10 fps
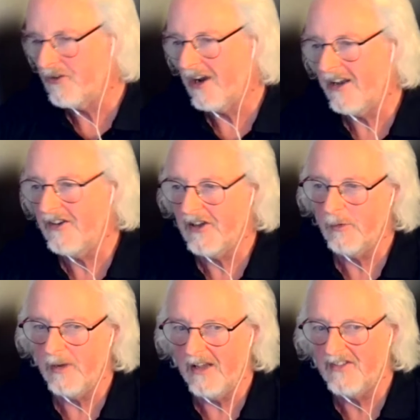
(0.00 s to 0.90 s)
trying to
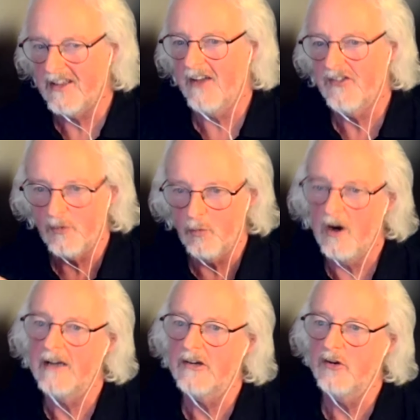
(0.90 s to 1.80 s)
do is get to
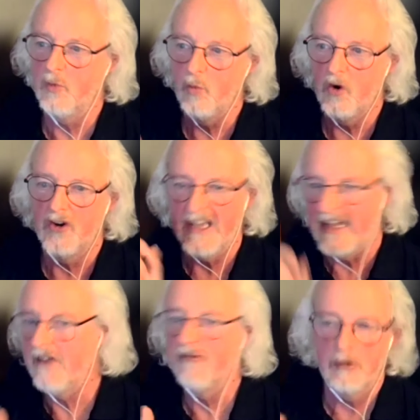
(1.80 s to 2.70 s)
what I call one
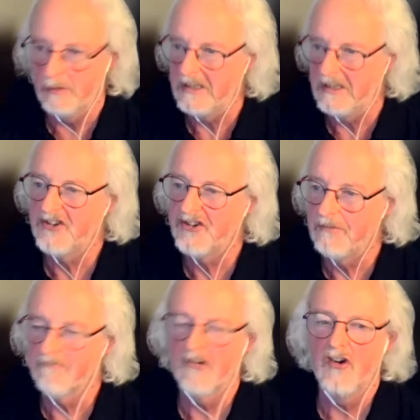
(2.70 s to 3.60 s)
hero image.
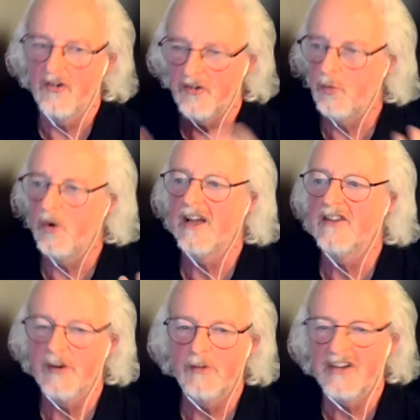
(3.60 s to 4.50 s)
So what I
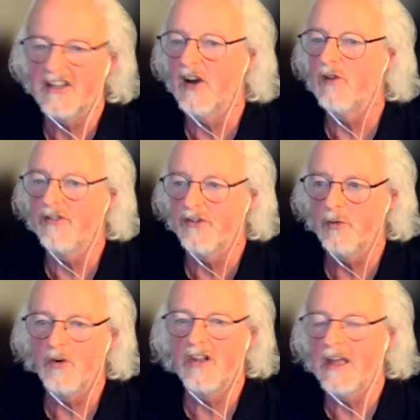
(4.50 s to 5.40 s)
do is I go through
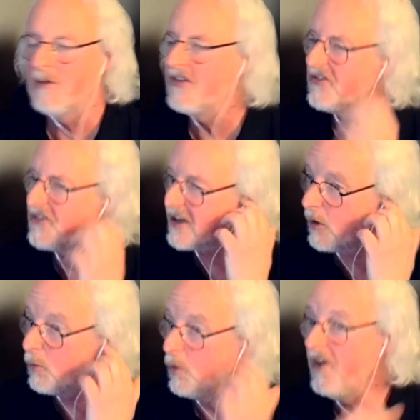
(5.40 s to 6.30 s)
all the images and
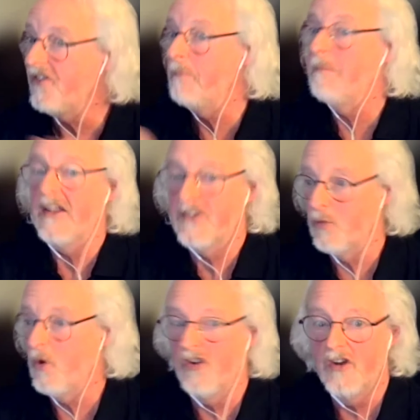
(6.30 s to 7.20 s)
go, where's the best
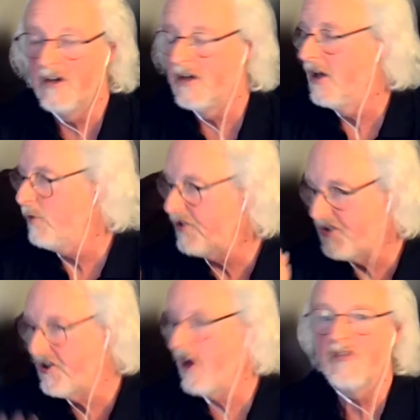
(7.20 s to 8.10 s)
one, which
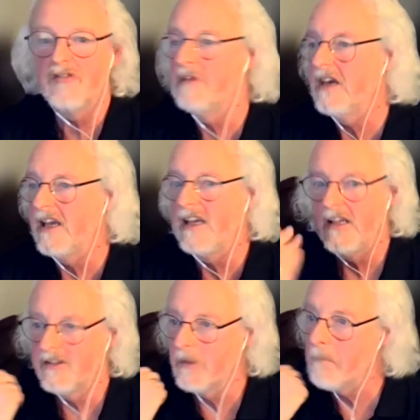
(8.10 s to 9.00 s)
shows
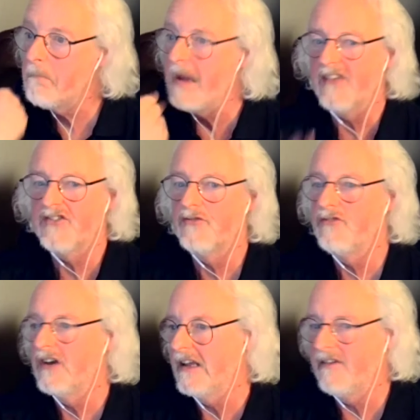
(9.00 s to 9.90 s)
me the best
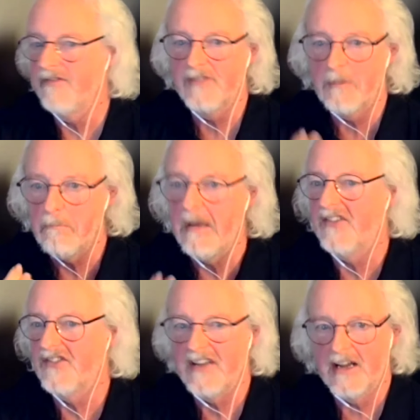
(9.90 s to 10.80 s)
relief, the
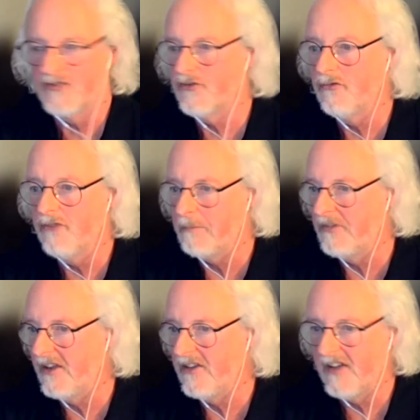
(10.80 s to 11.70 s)
best natural
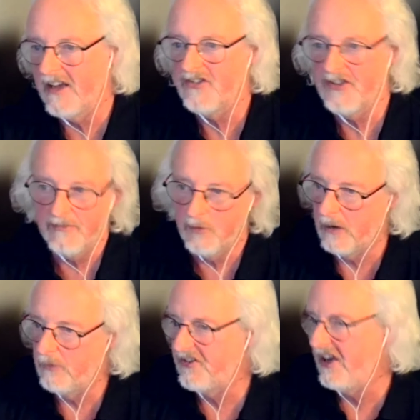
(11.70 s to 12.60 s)
representation of what I
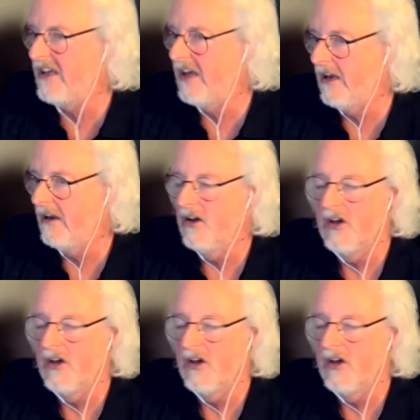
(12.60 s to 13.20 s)
was taking.